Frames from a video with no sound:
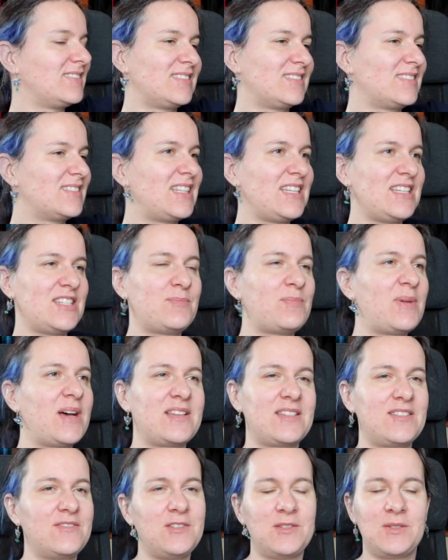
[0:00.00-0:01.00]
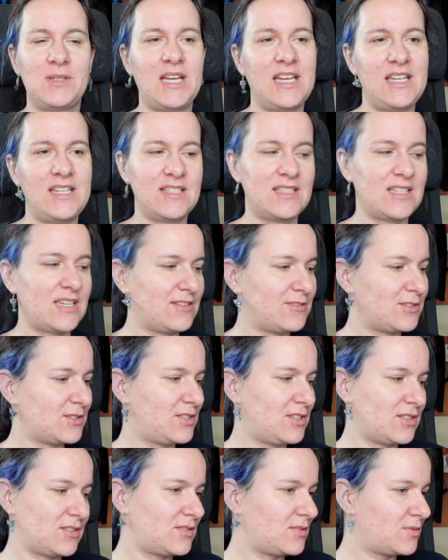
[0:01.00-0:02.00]
These past few days I was
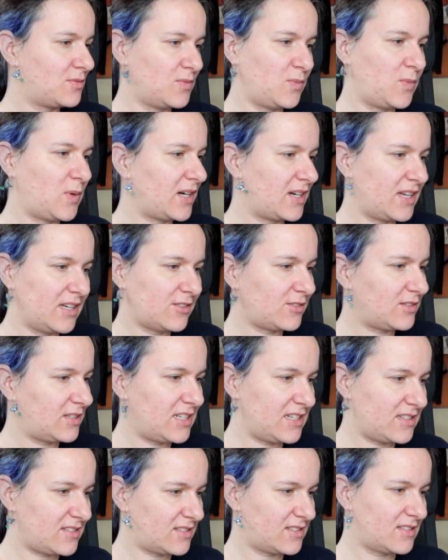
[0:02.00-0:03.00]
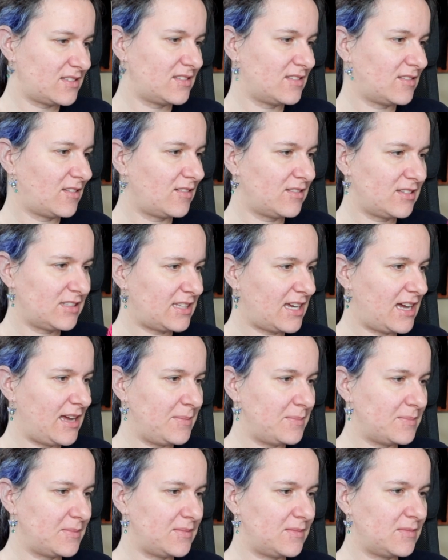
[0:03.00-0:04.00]
just working on this all the
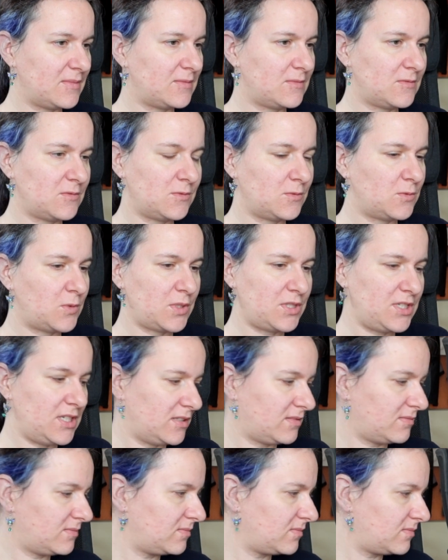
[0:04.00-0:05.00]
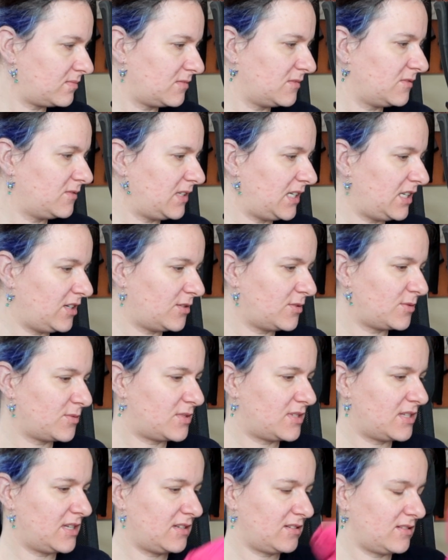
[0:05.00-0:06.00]
time, watching
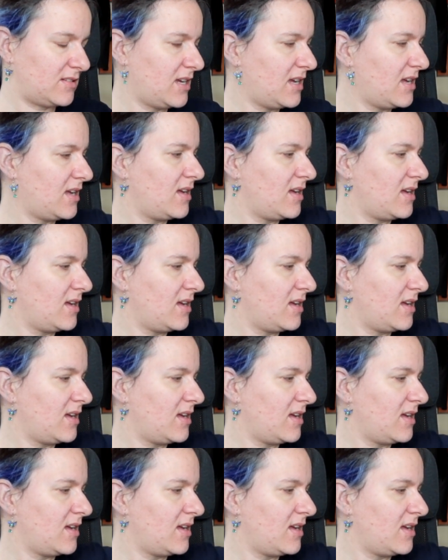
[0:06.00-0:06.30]
videos and